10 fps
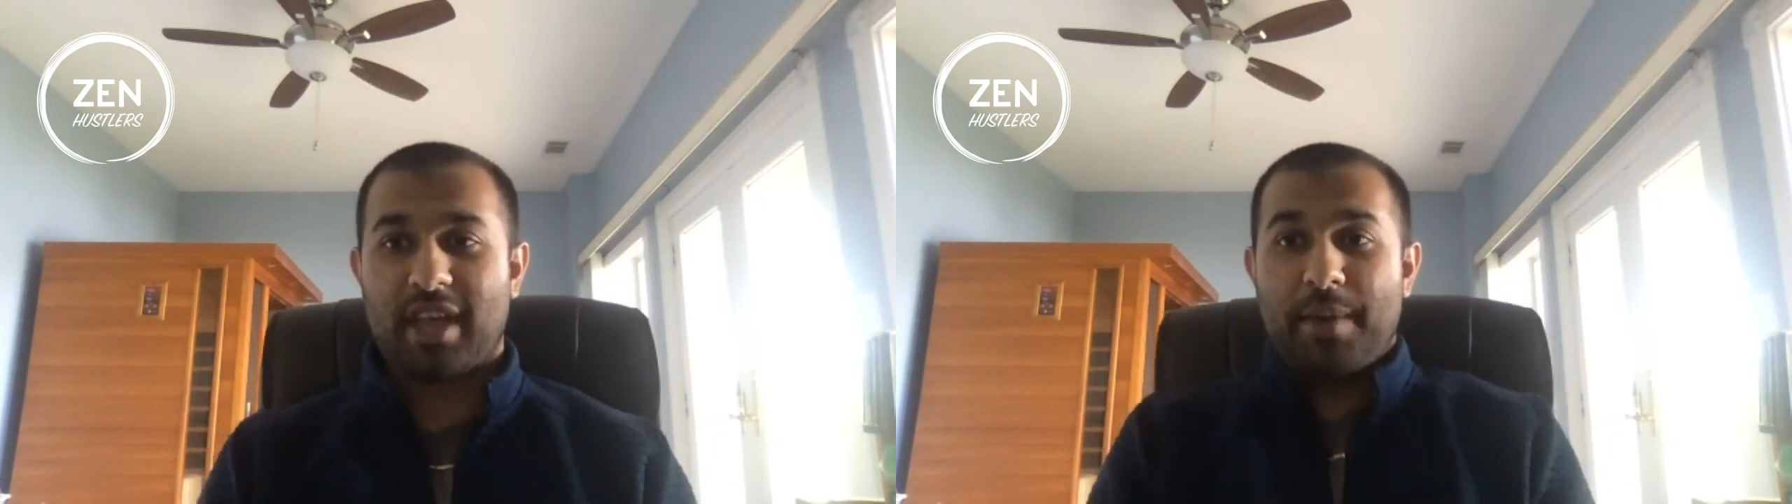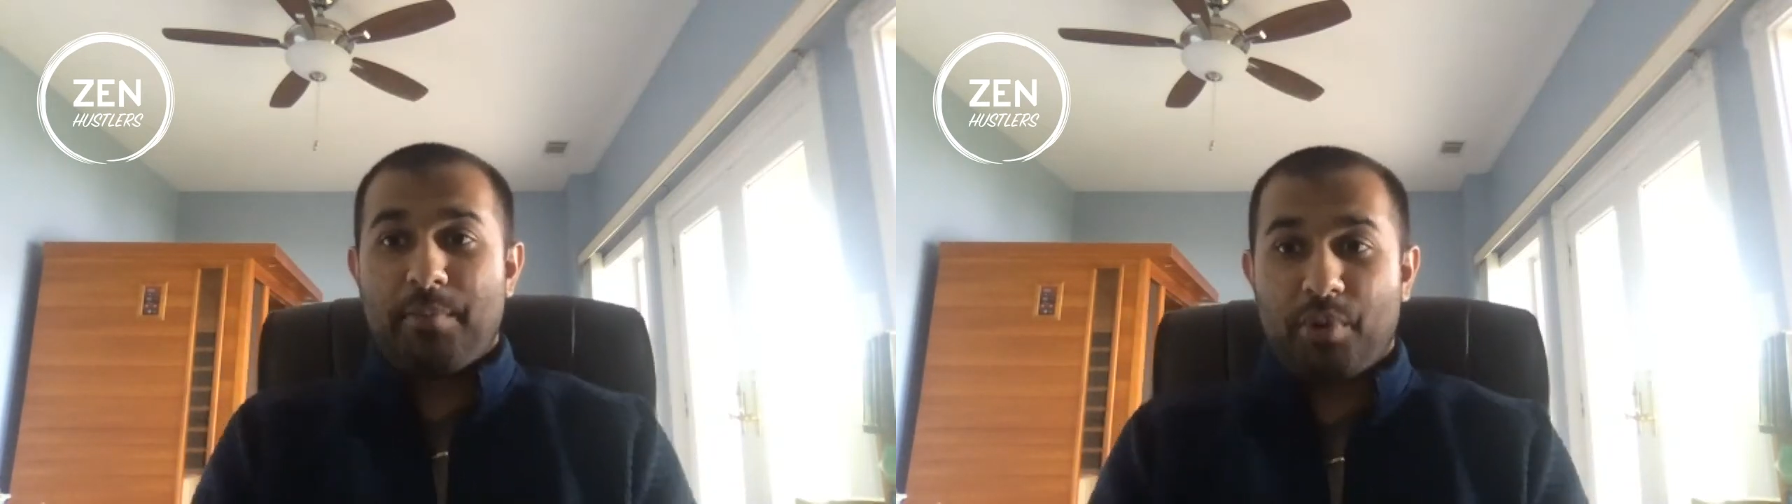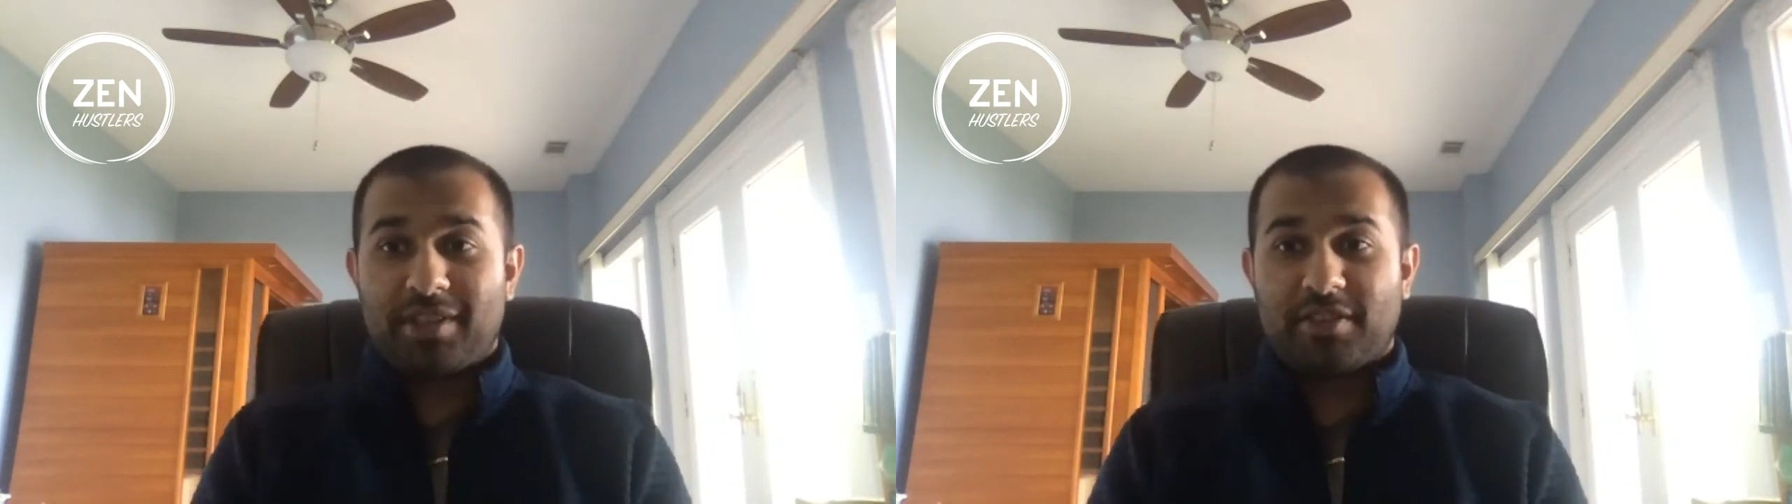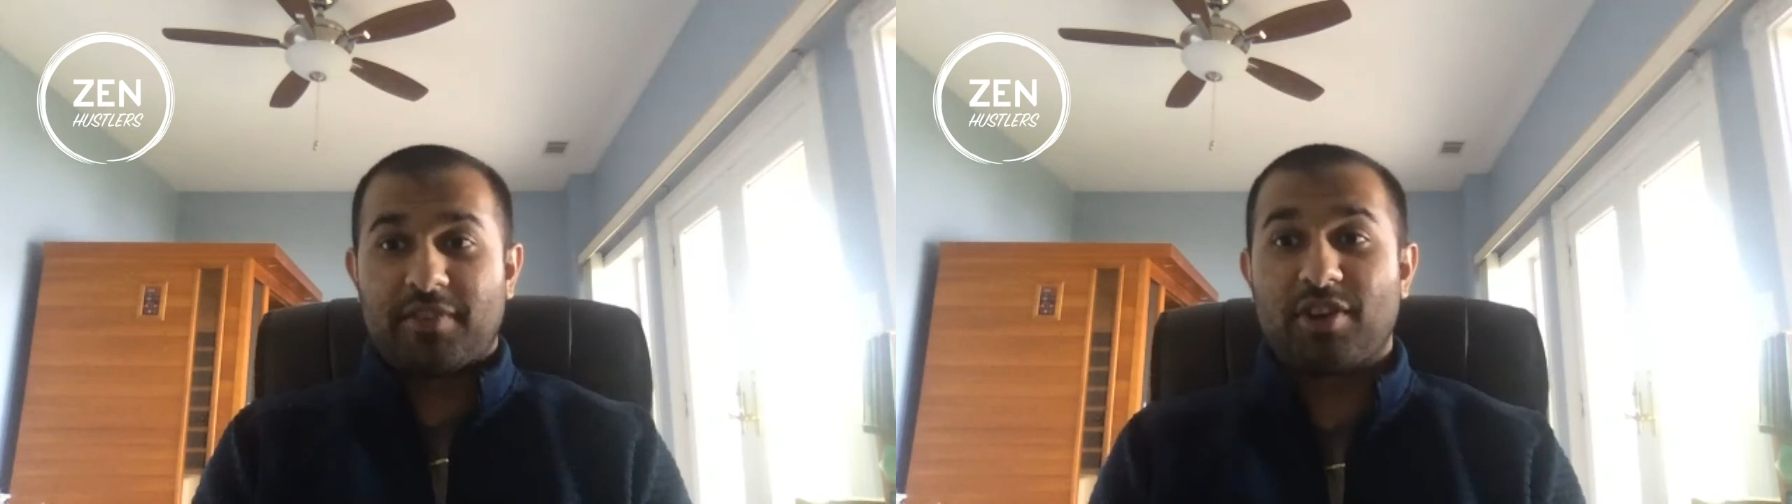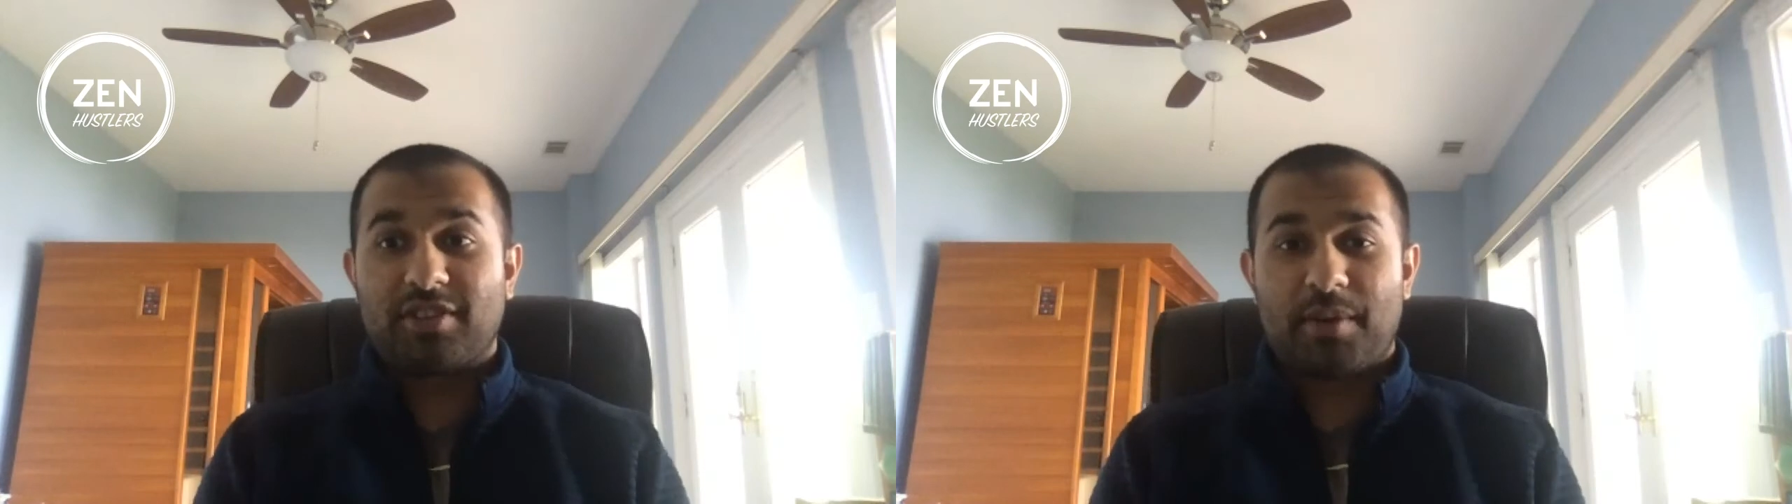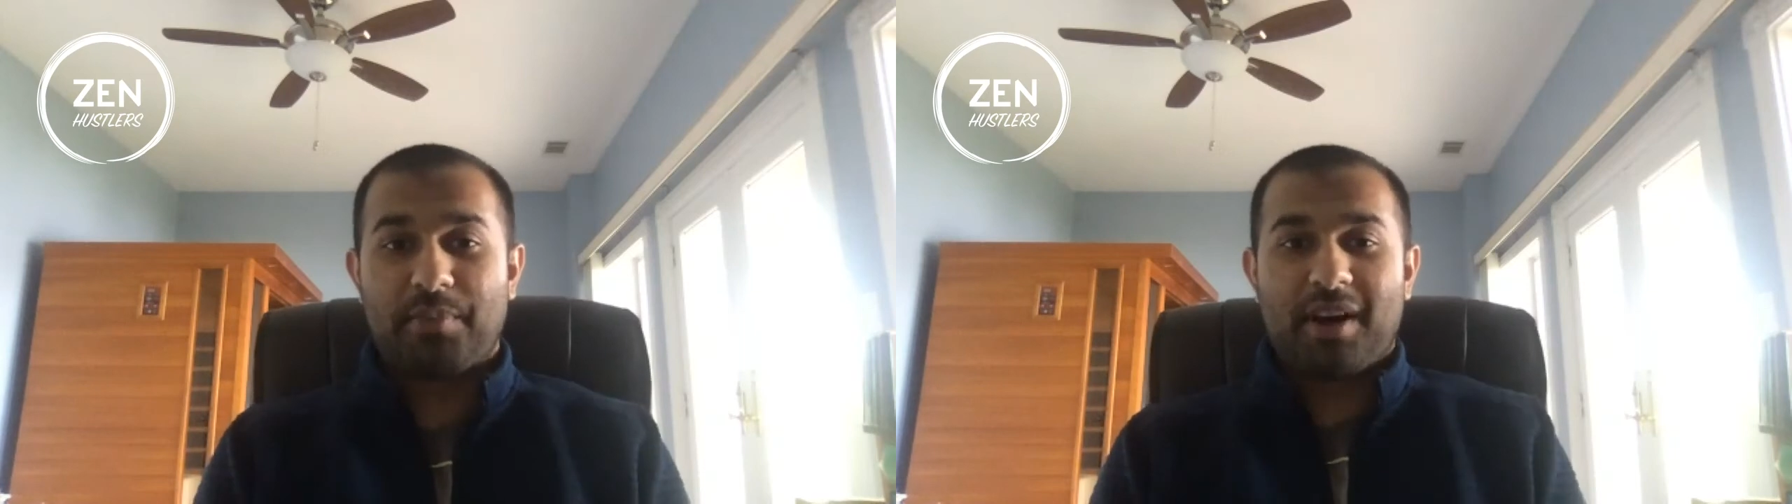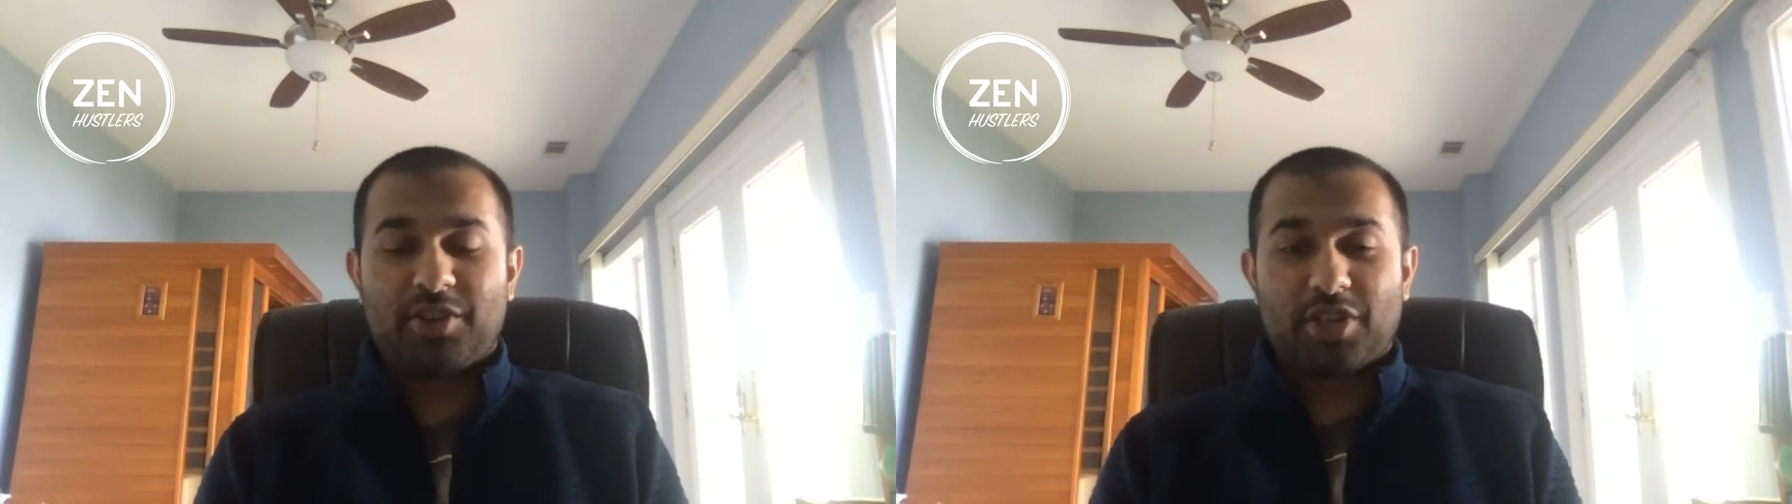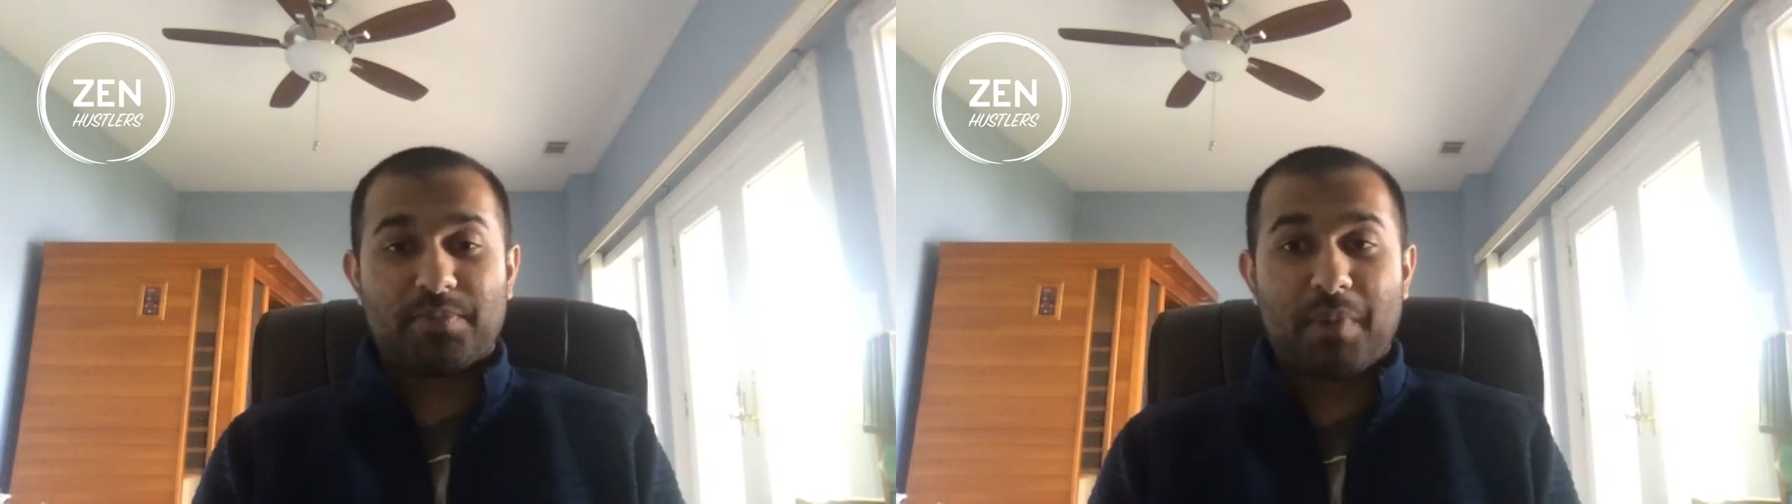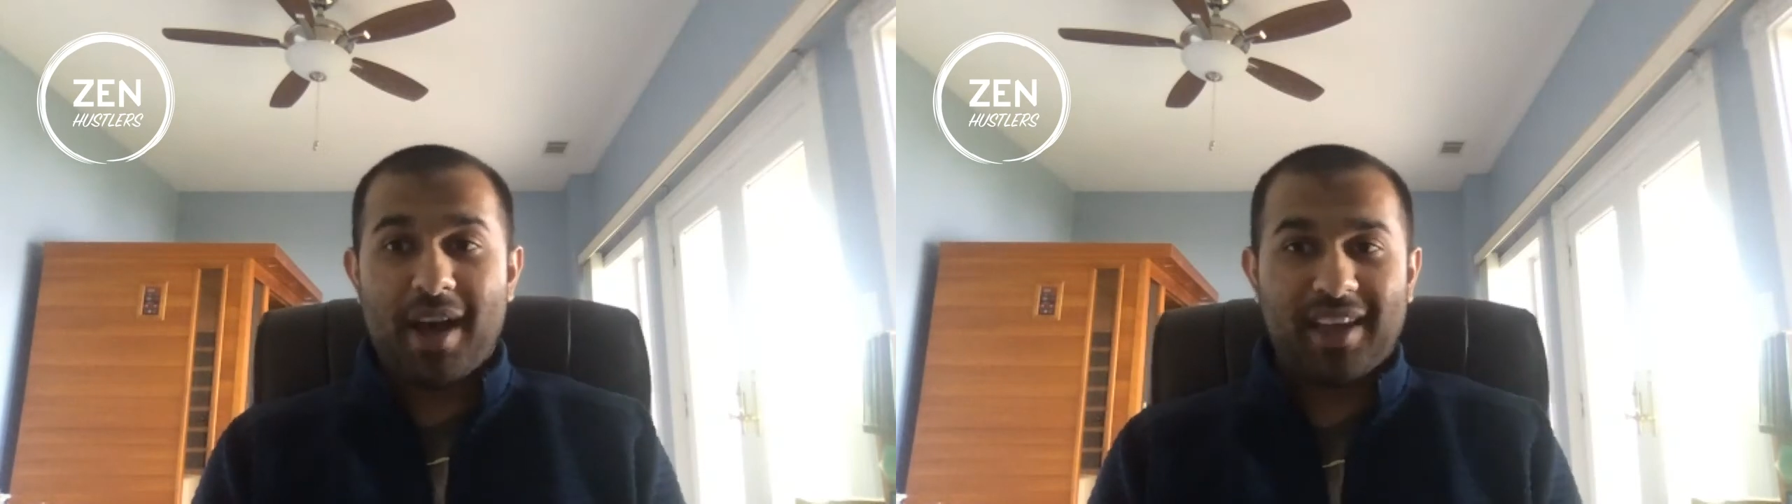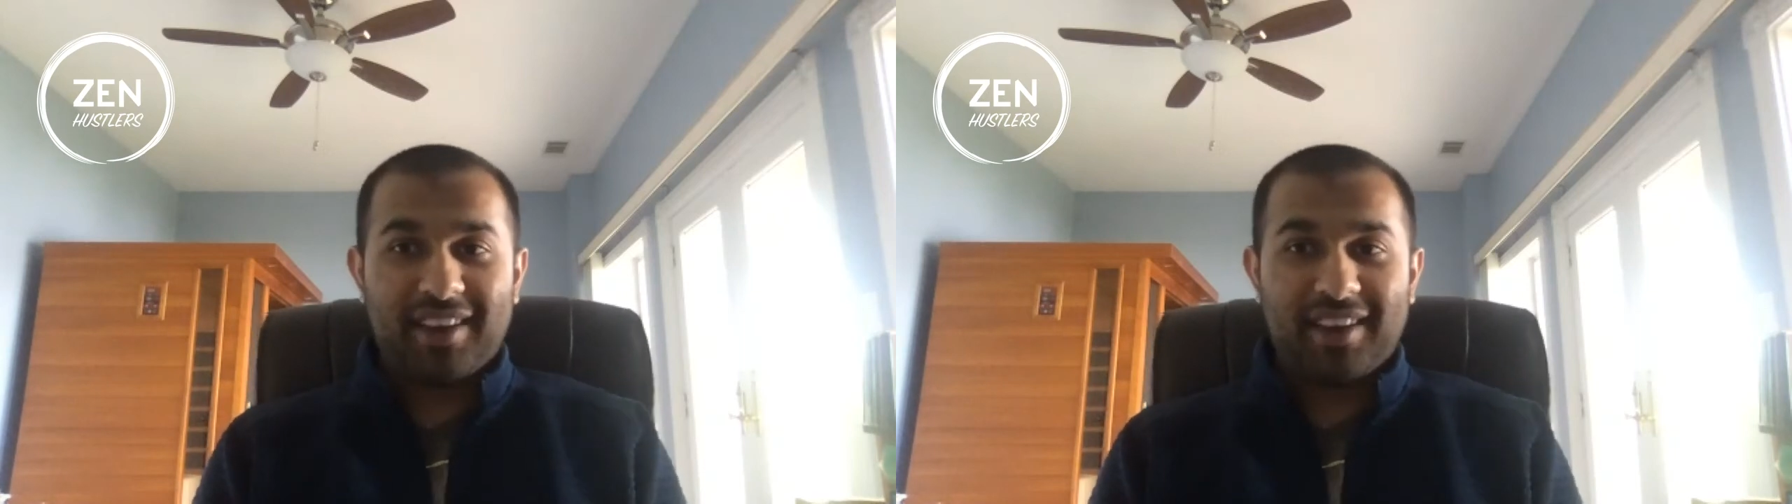imprints of our subconscious mind.